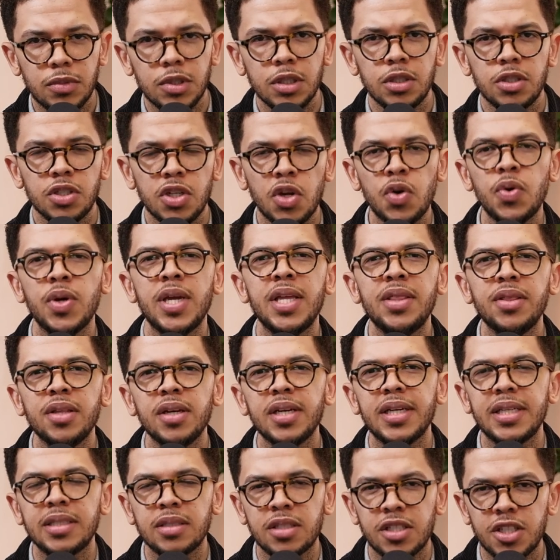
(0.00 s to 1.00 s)
So in the
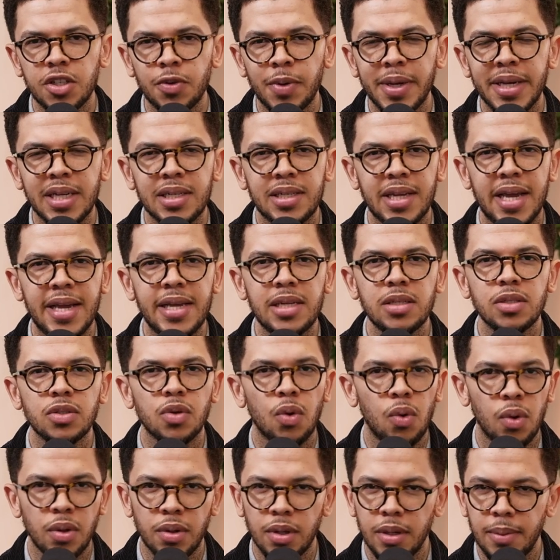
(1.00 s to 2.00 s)
ensuing days,
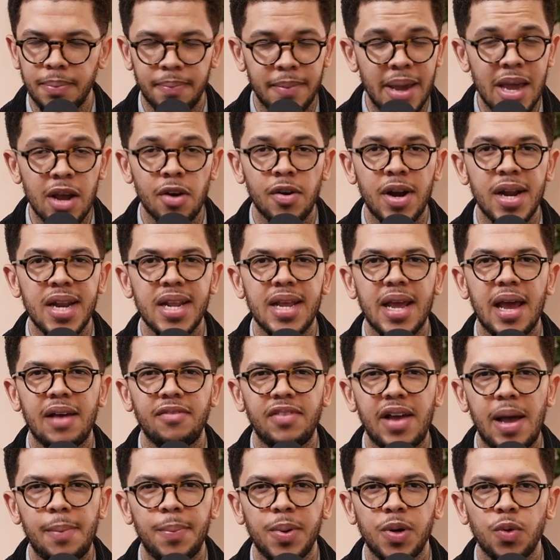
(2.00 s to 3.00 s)
or it may already have
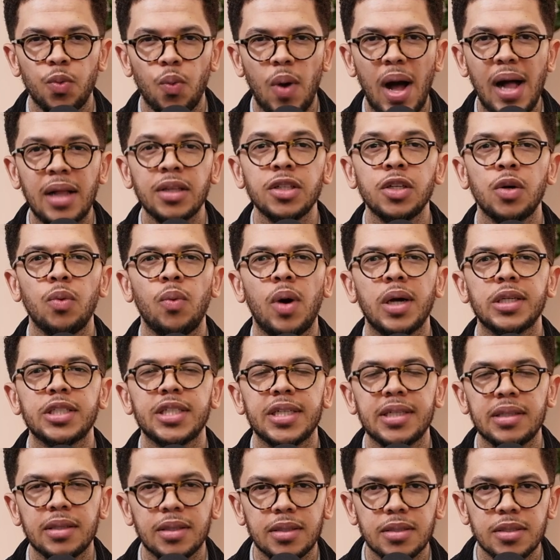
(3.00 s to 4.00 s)
happened while you're
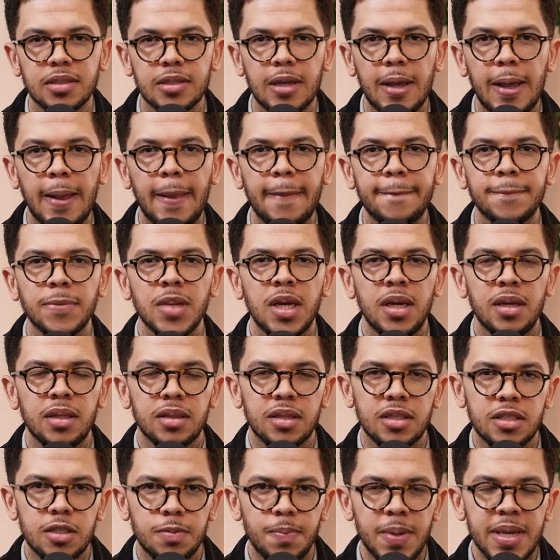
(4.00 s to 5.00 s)
watching this, the
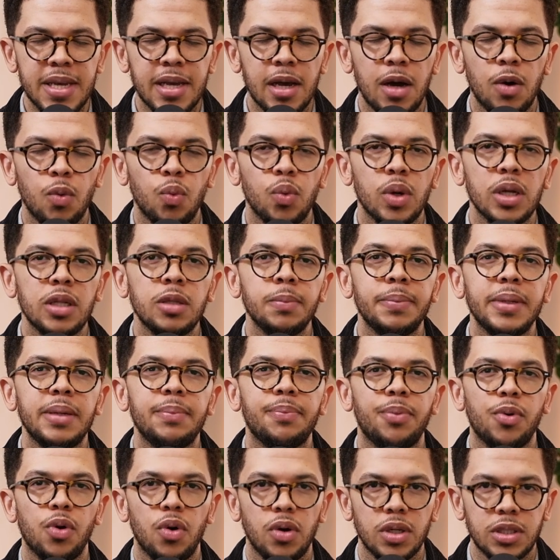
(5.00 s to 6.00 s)
Speaker will be
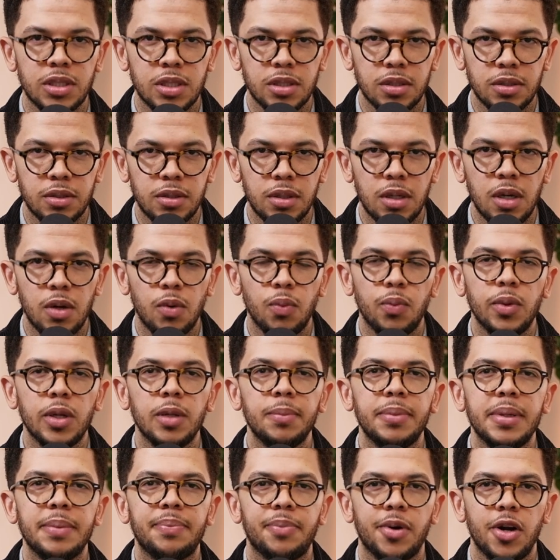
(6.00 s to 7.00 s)
brought, will
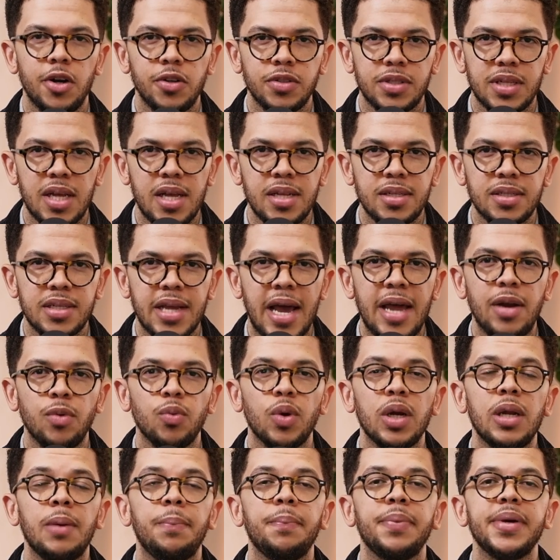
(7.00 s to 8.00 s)
be processed, and
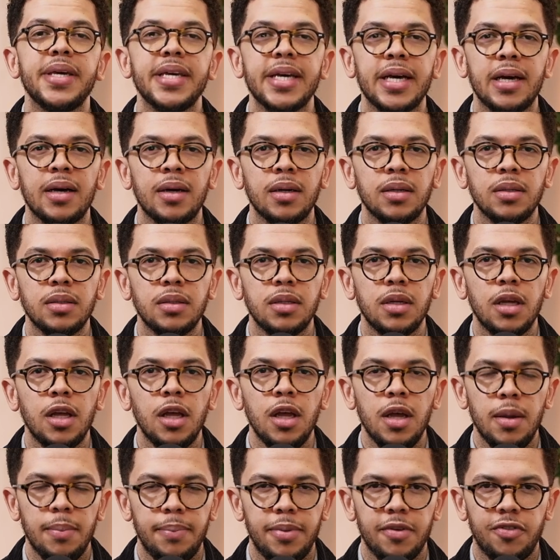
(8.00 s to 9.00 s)
will appear
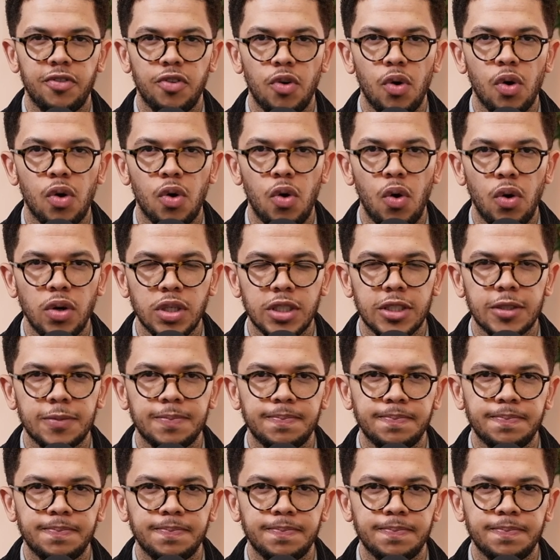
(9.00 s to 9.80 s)
before court.